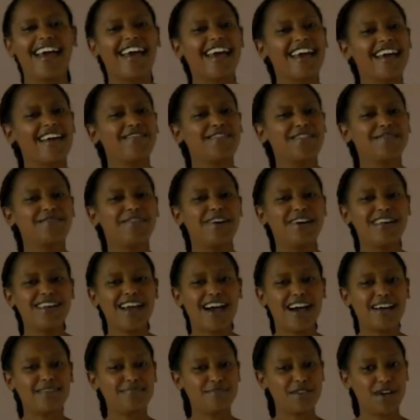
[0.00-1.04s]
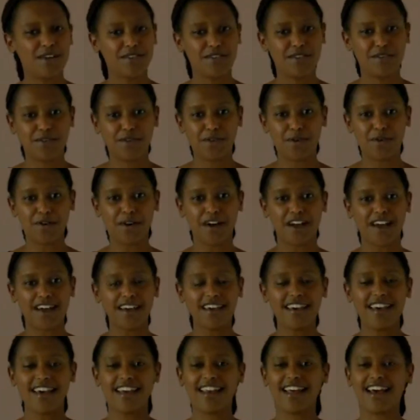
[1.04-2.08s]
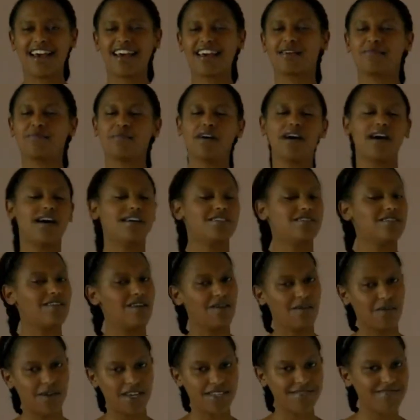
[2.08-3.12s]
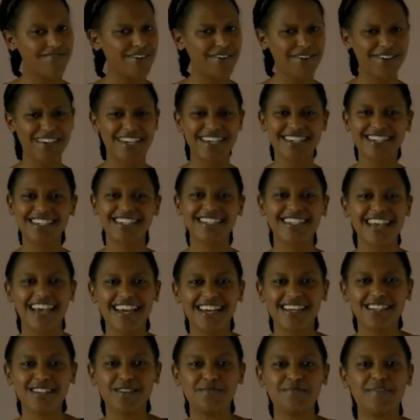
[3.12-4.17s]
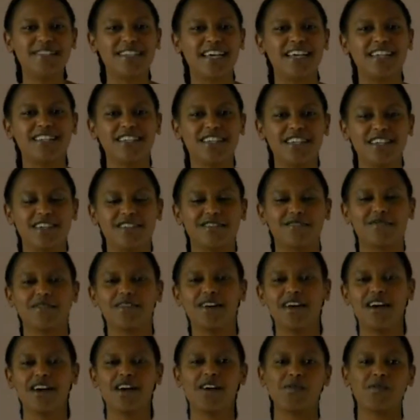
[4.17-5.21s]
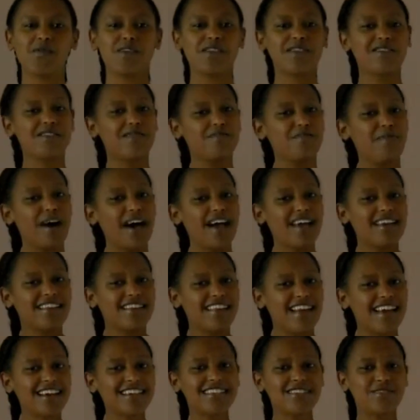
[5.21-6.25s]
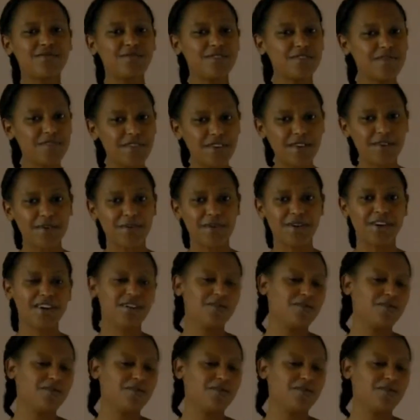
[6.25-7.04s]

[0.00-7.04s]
Hey everyone, I'm Dom Le Faure, and I am, as always, very excited to present to you with my next review,